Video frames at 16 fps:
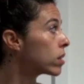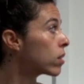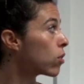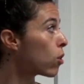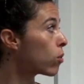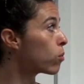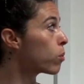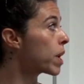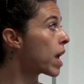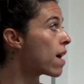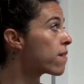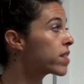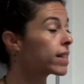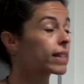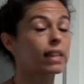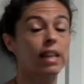you know, we
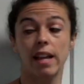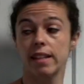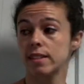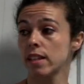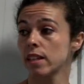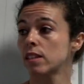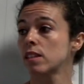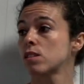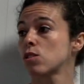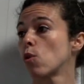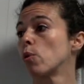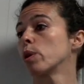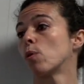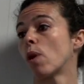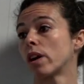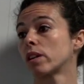have the Atlantic, so
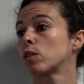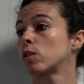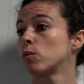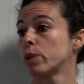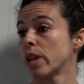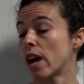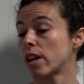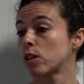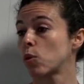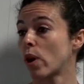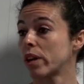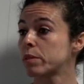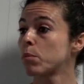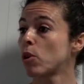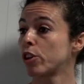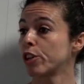we are
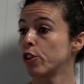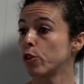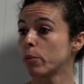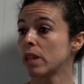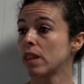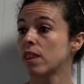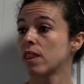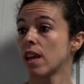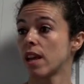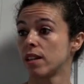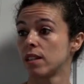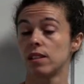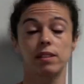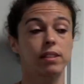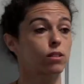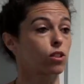quite more humid
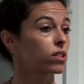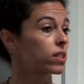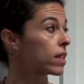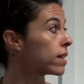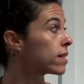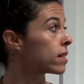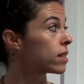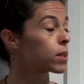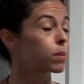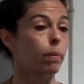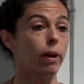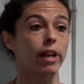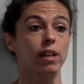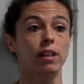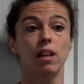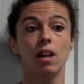than the continental
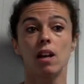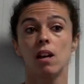Spain.